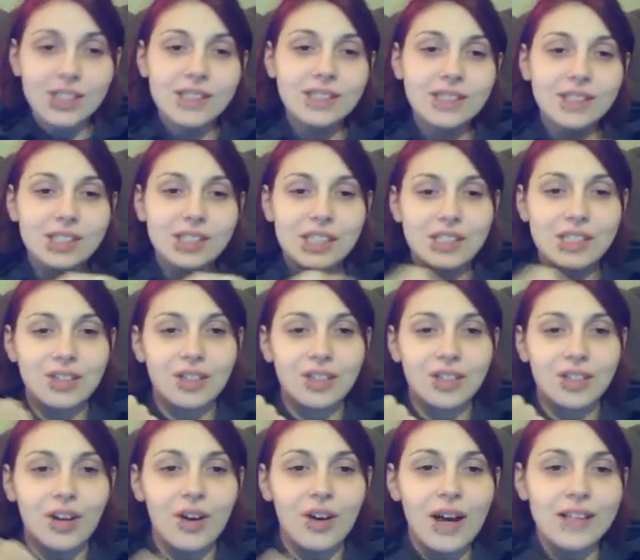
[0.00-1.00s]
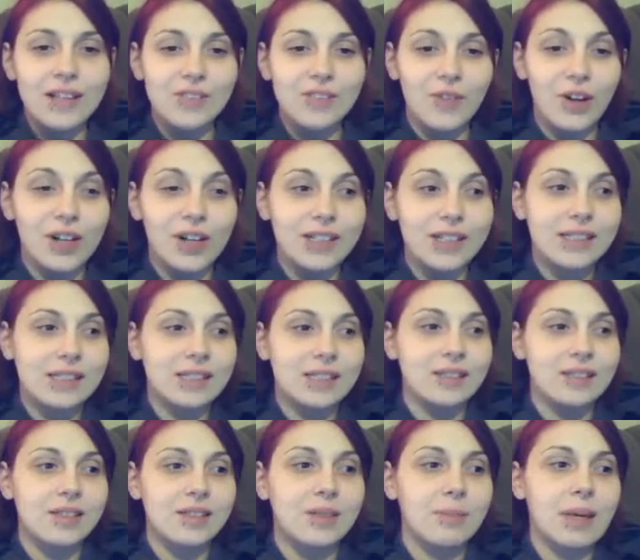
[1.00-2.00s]
she's good, though, as far as
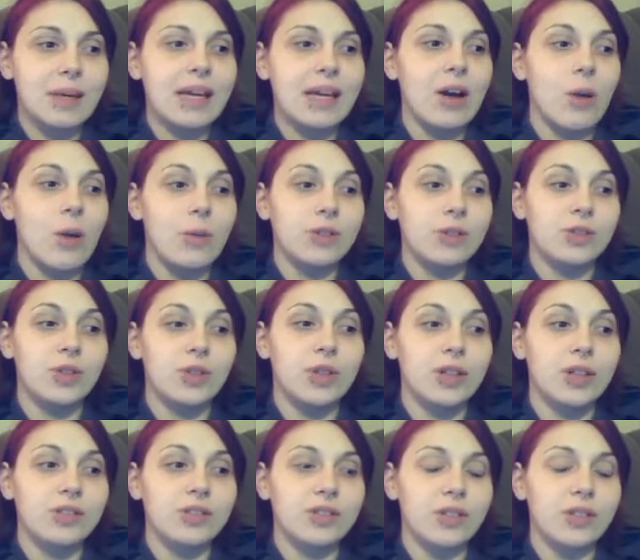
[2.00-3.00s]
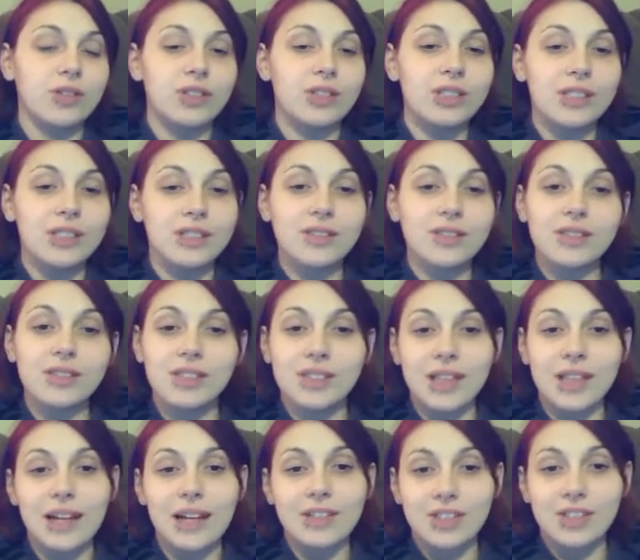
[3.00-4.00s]
being almost 2 years old.
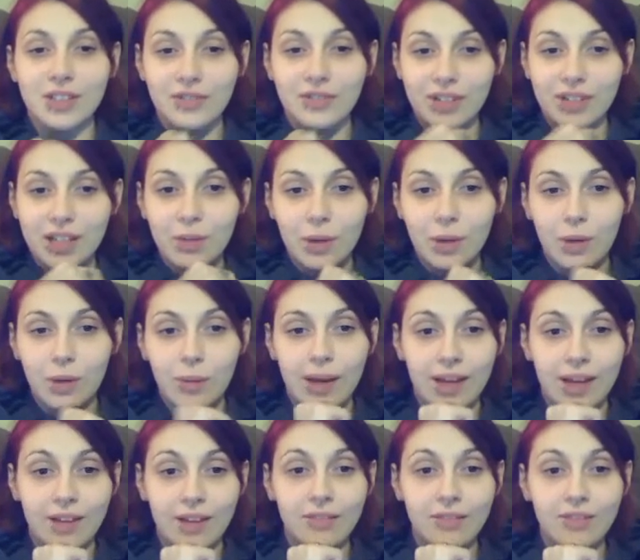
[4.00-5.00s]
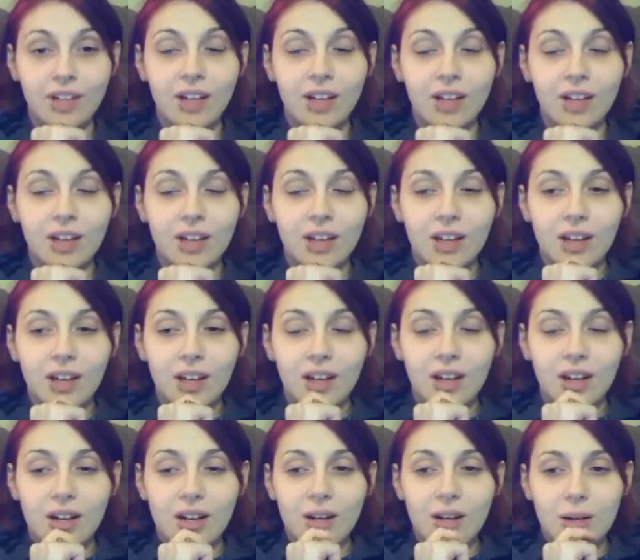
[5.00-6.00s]
She's actually really well behaved,
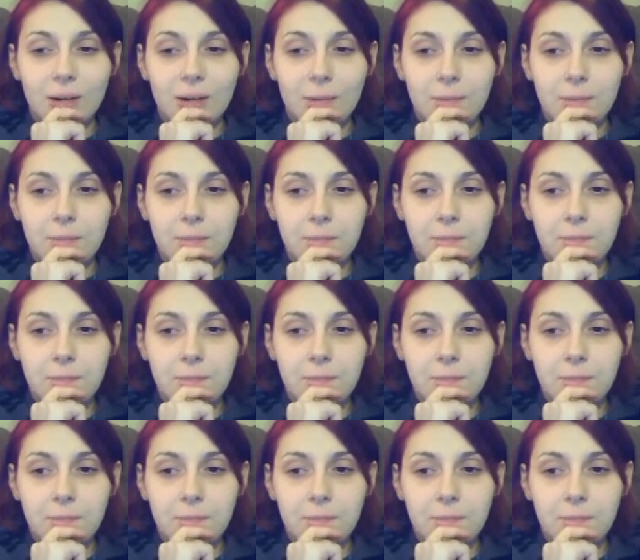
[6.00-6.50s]
and